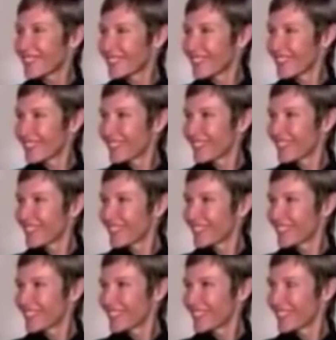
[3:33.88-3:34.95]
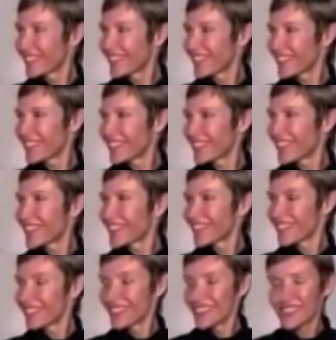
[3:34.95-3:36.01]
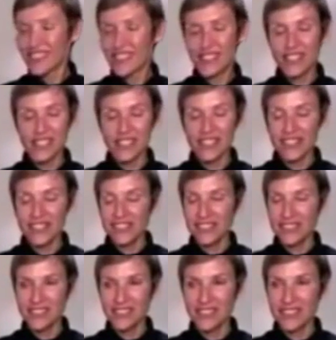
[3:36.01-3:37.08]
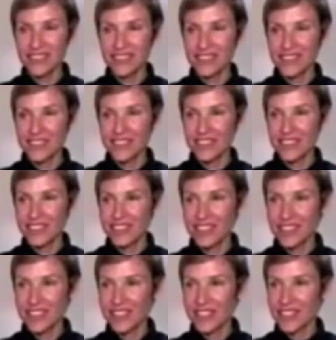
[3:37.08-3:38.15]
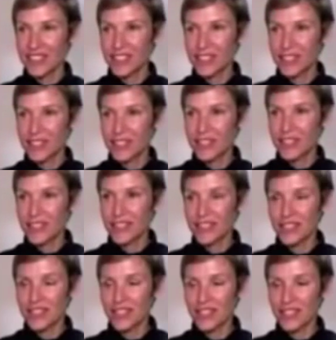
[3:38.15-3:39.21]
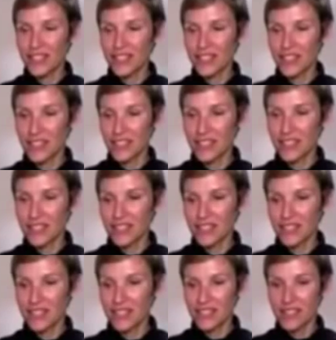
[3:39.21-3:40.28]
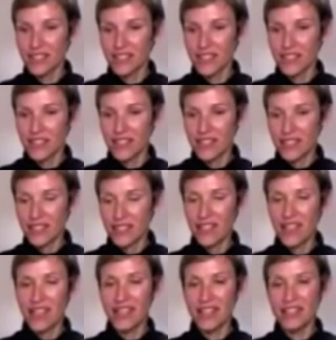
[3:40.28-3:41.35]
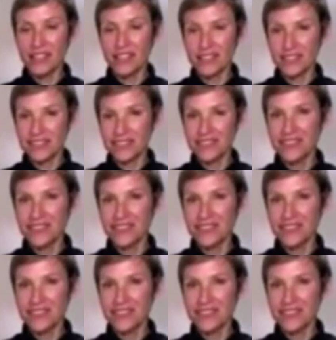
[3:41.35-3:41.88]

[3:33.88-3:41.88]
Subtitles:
No words are spoken by the person on screen.